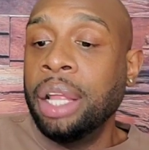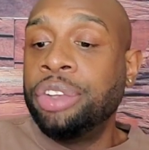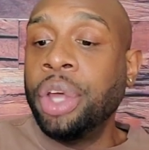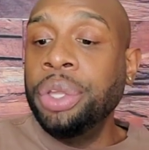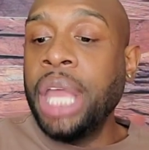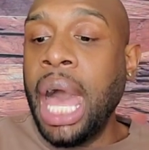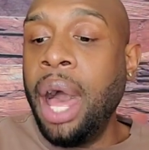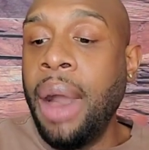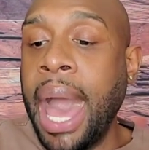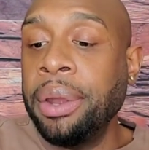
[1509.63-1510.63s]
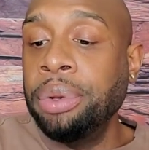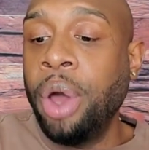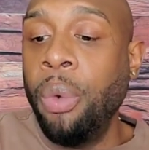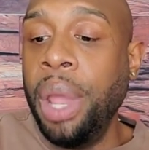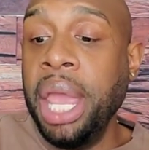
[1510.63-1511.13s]
So, y'all, I don't
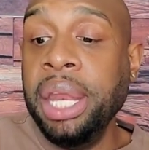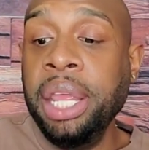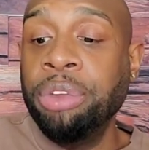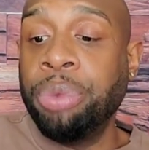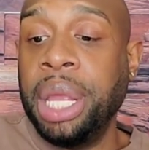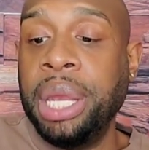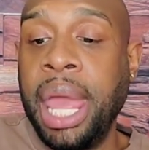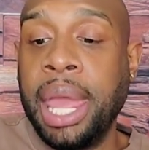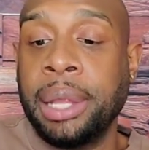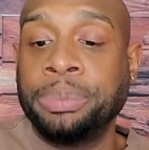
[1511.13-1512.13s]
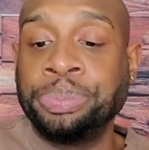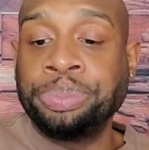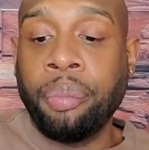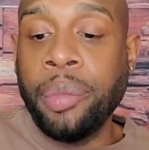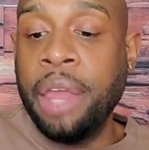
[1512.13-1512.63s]
know where it is right now.
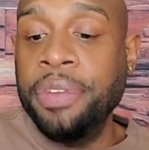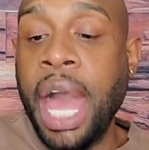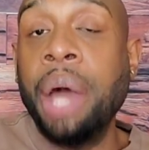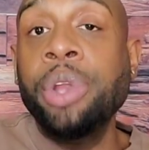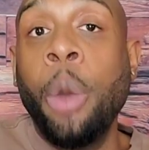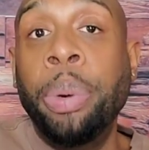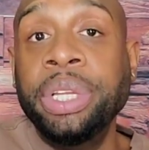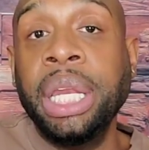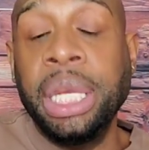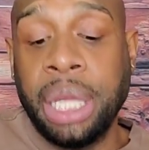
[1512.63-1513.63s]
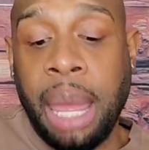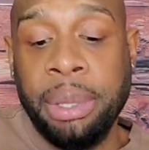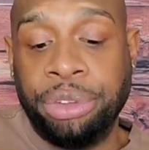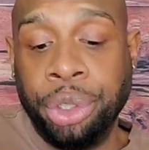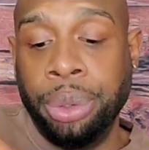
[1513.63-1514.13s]
If y'all know, put that in the
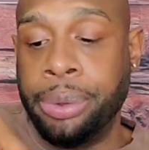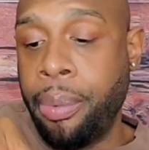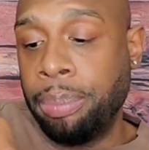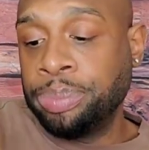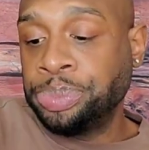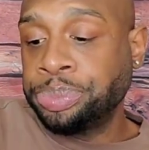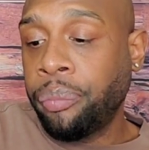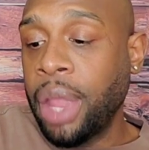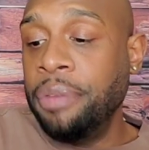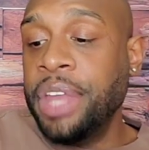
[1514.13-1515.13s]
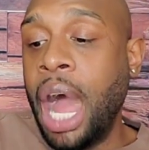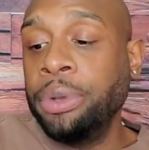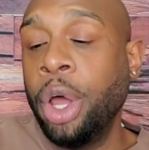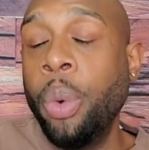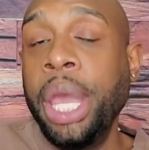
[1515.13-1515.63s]
comments, too. If
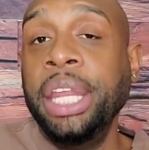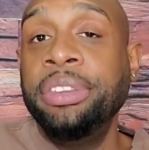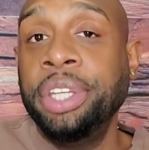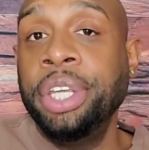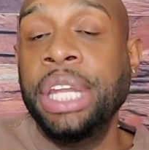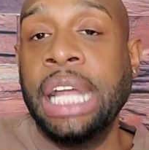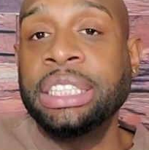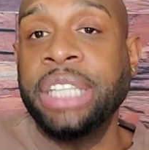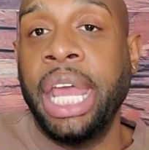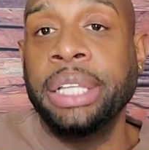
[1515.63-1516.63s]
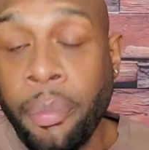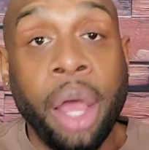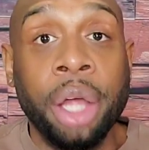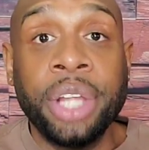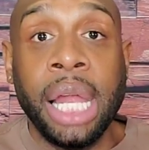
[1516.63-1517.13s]
y'all know where it is in the United States.
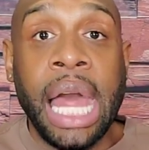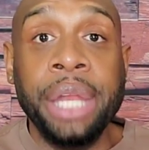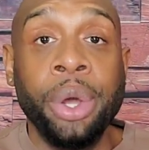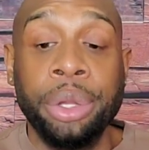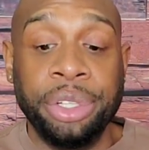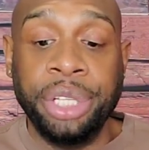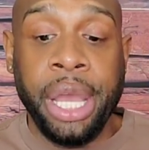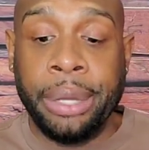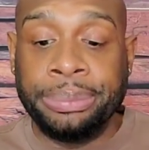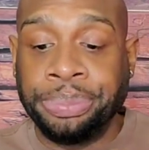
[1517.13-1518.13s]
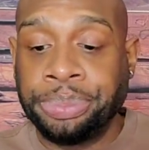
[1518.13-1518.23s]
Because all I know is it's him.